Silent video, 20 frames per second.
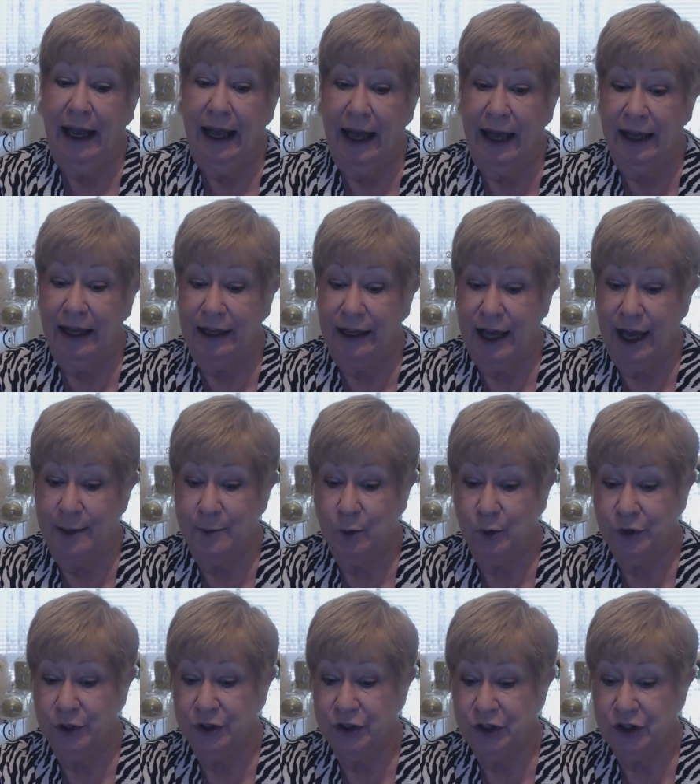Uh, I'm
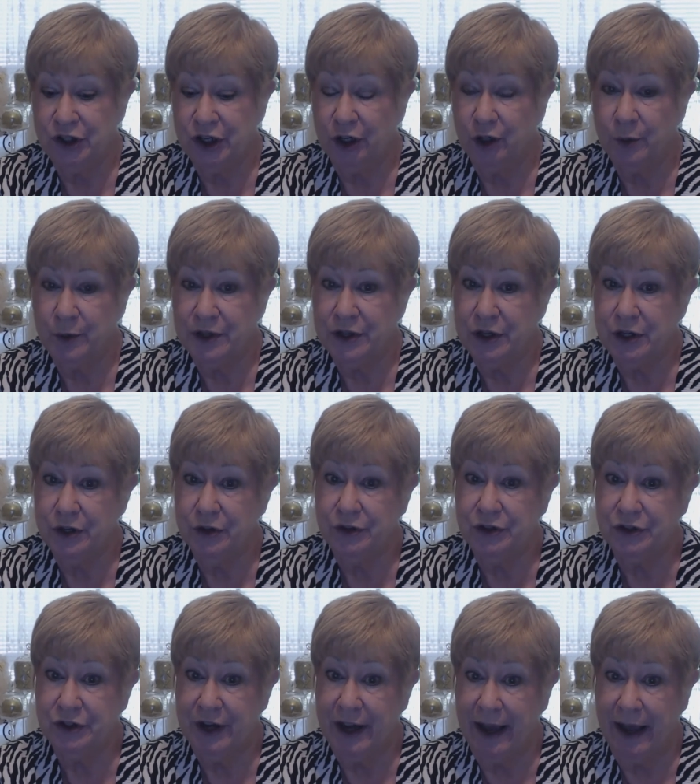going to share with you
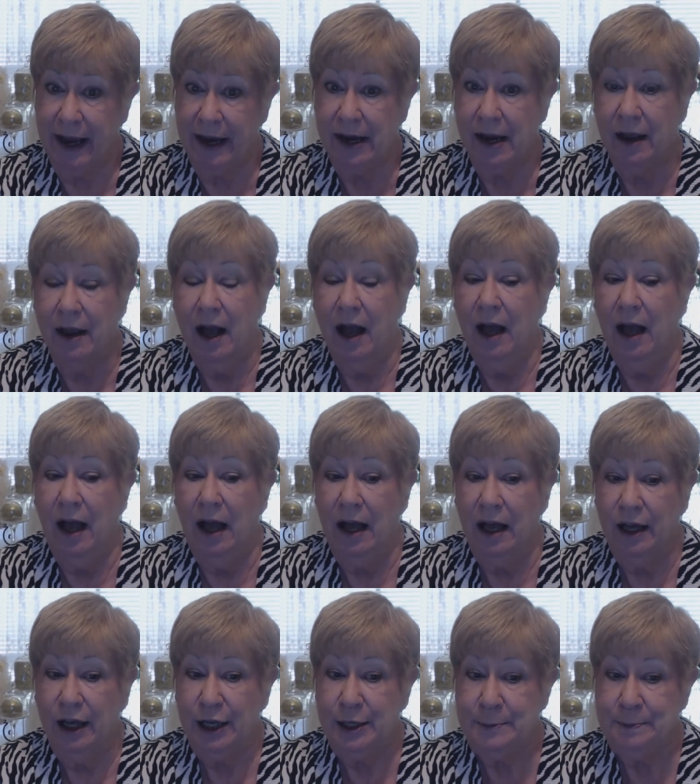today
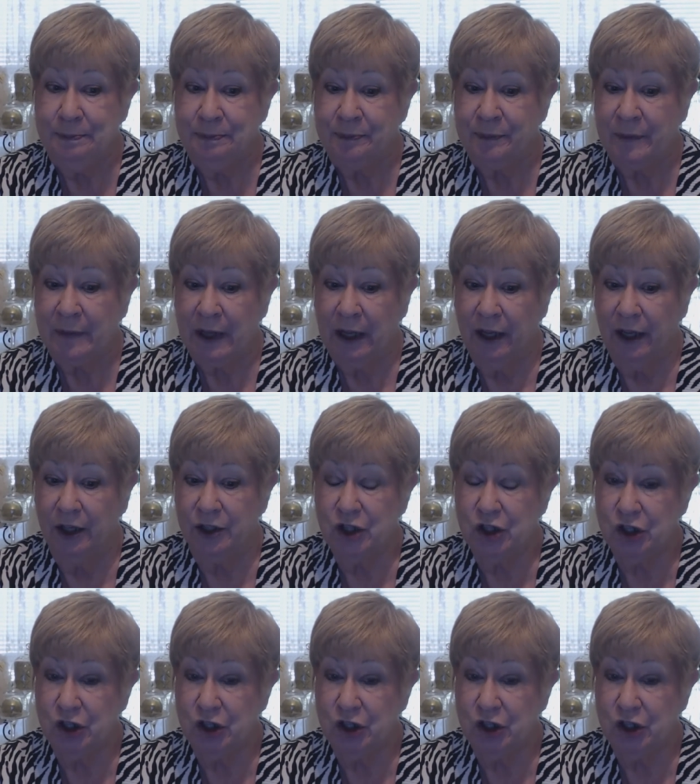um, a